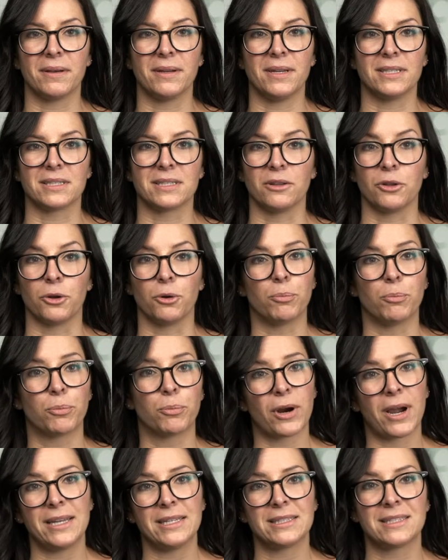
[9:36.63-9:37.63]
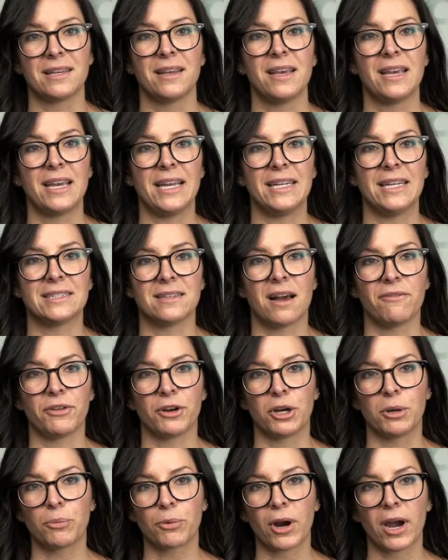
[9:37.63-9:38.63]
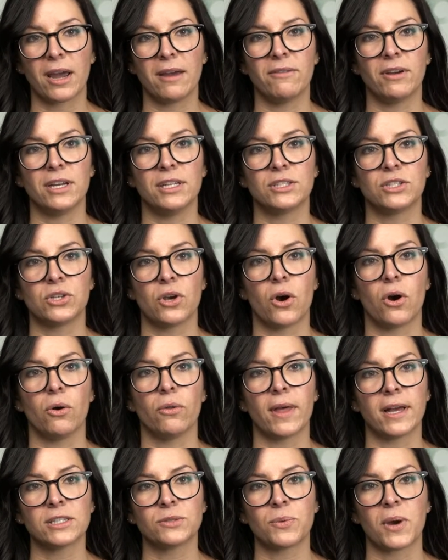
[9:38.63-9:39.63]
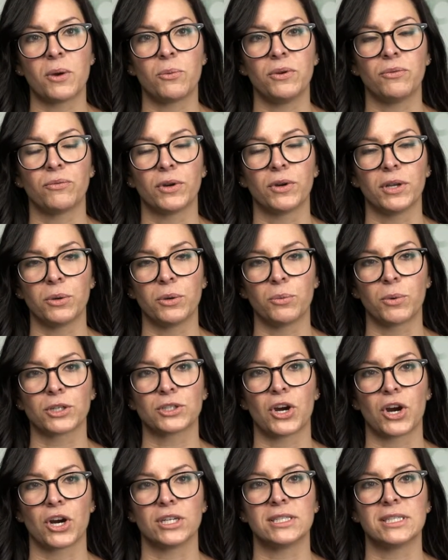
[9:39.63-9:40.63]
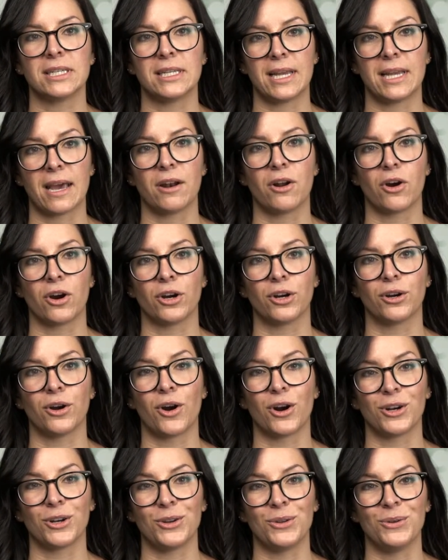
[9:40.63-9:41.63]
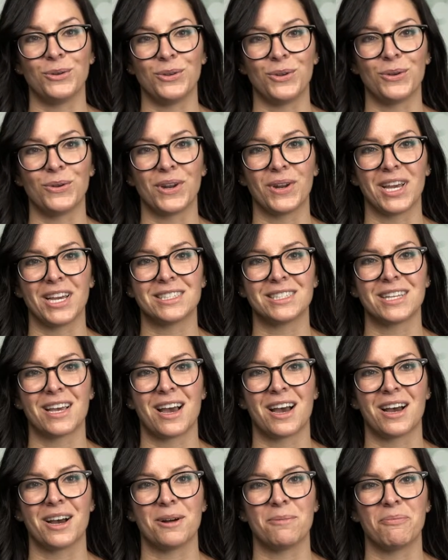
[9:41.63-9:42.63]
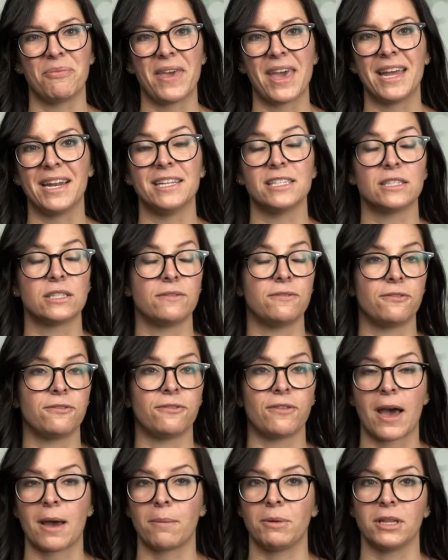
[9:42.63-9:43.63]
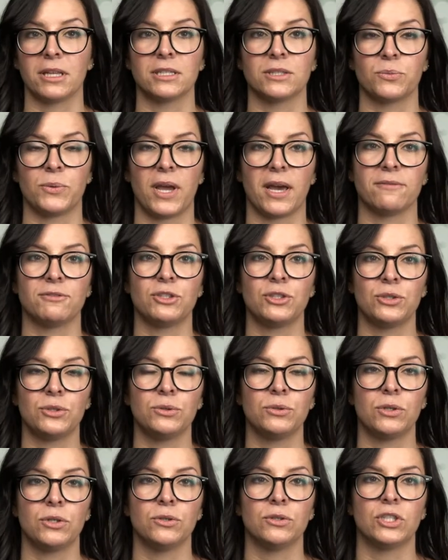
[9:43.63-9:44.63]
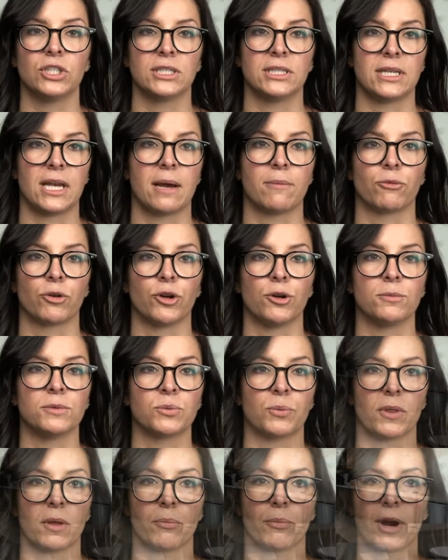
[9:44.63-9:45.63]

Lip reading: it's a little bright. It's not very private. So that's why we really worked hard to get our new unit. And it's fabulous. We have 2 huge exam rooms with a